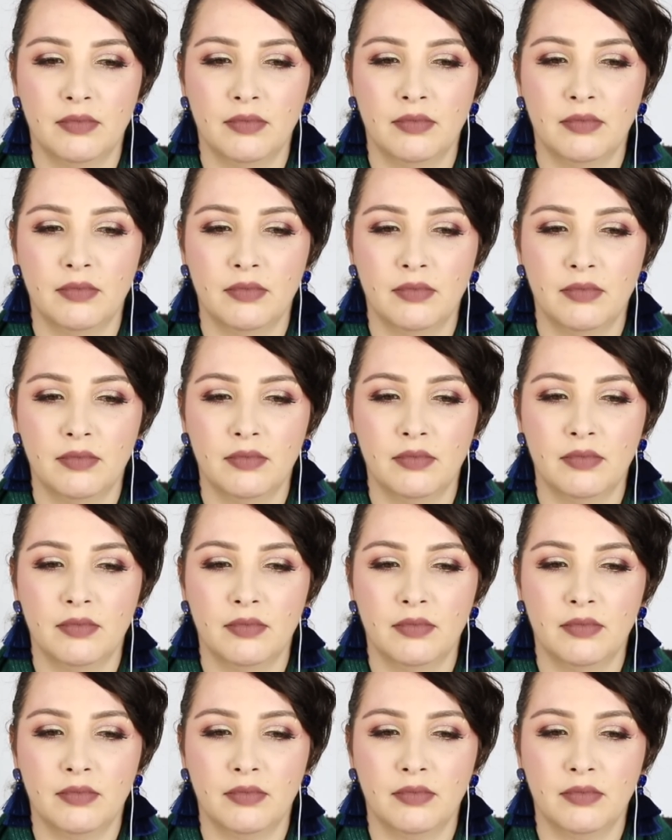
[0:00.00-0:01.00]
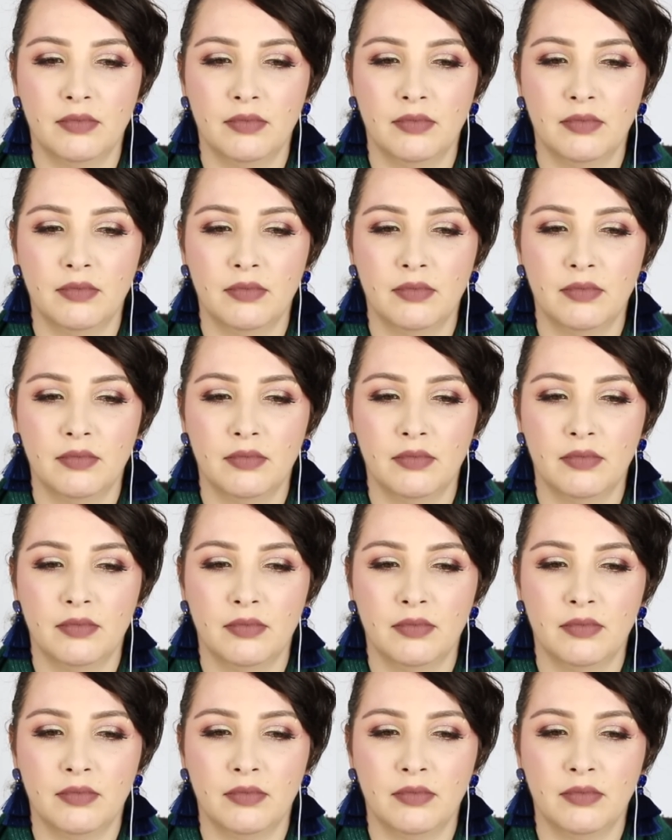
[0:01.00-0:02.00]

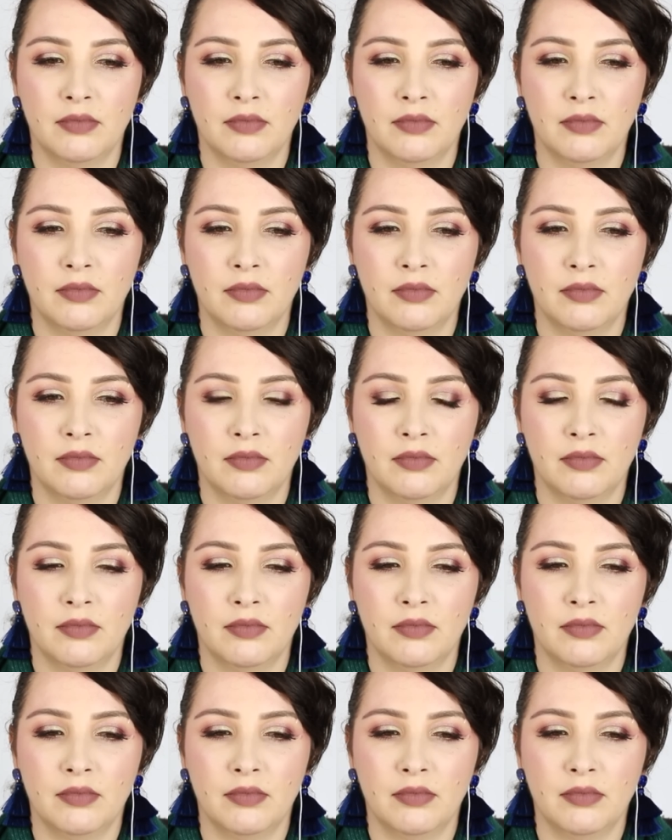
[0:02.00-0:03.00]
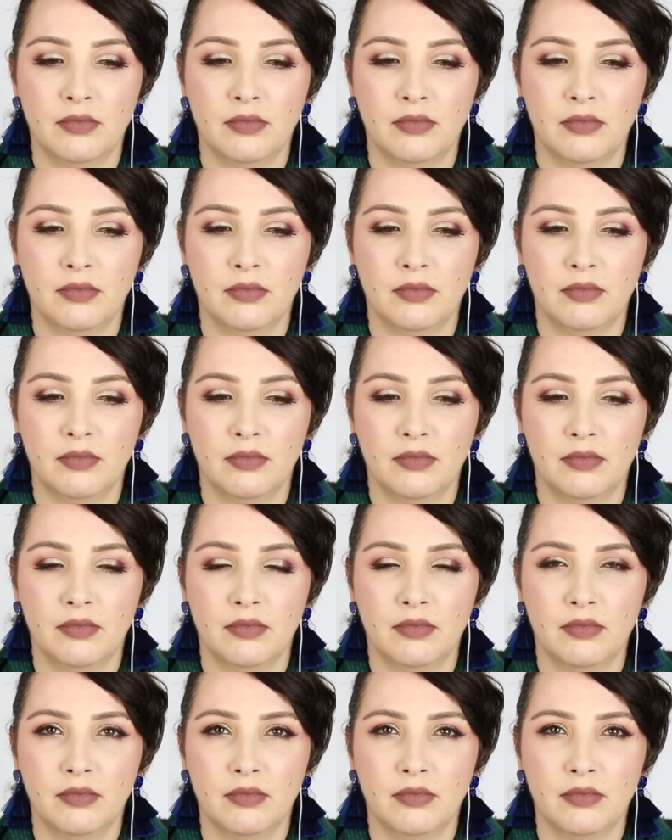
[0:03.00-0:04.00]

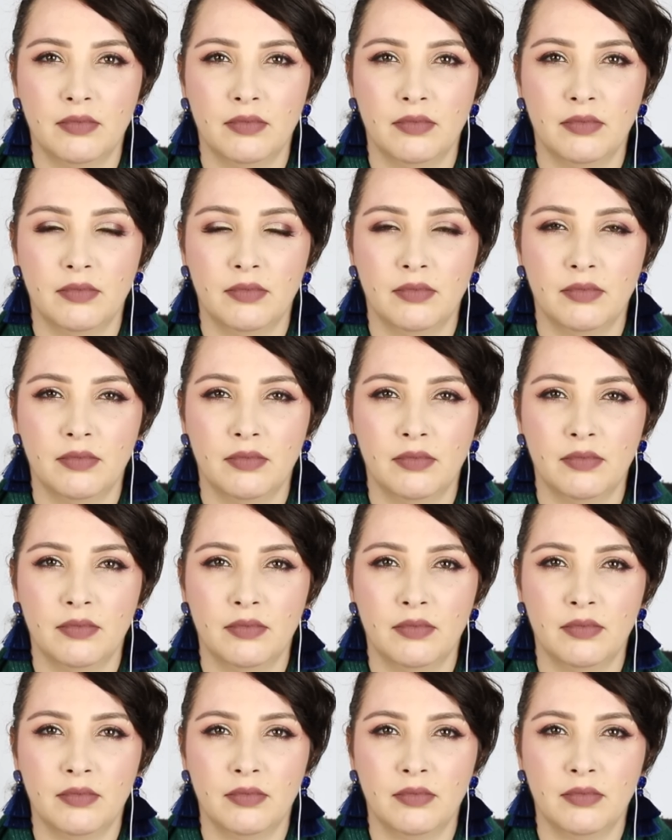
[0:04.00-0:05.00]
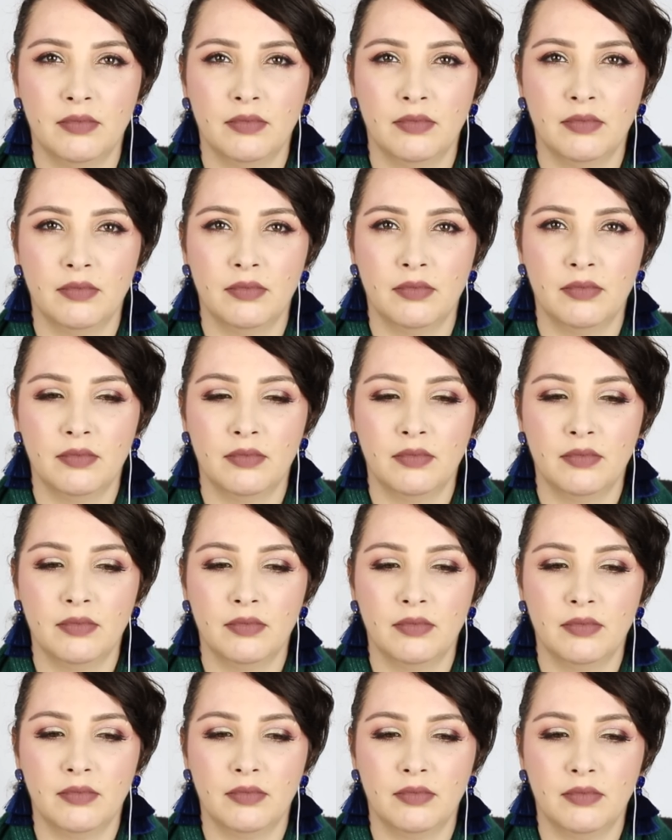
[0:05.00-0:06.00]

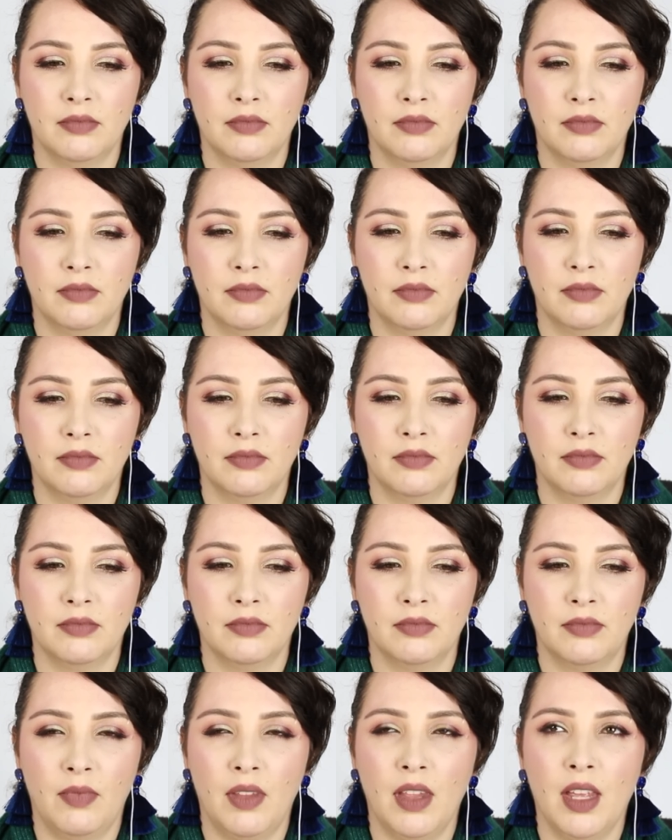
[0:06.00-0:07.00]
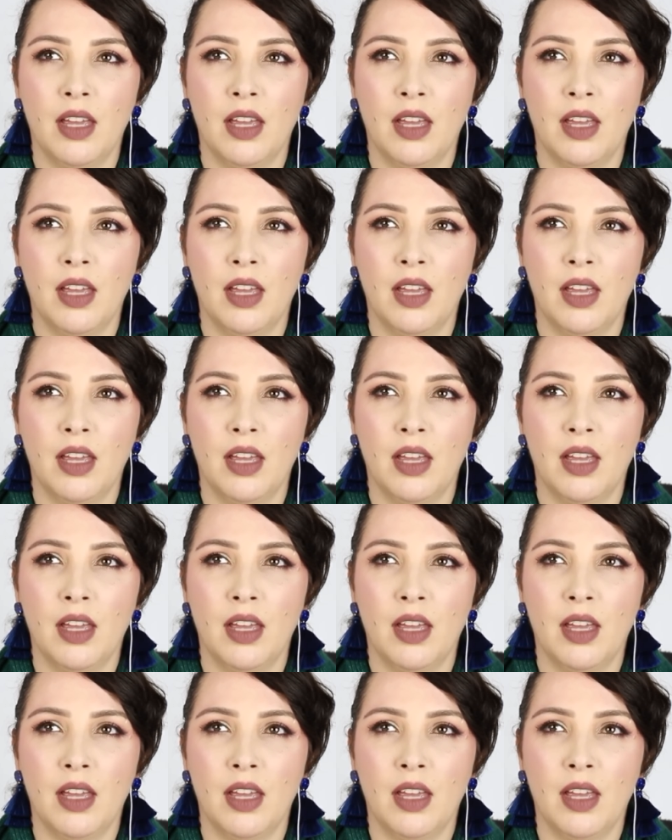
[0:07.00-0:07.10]
(not speaking)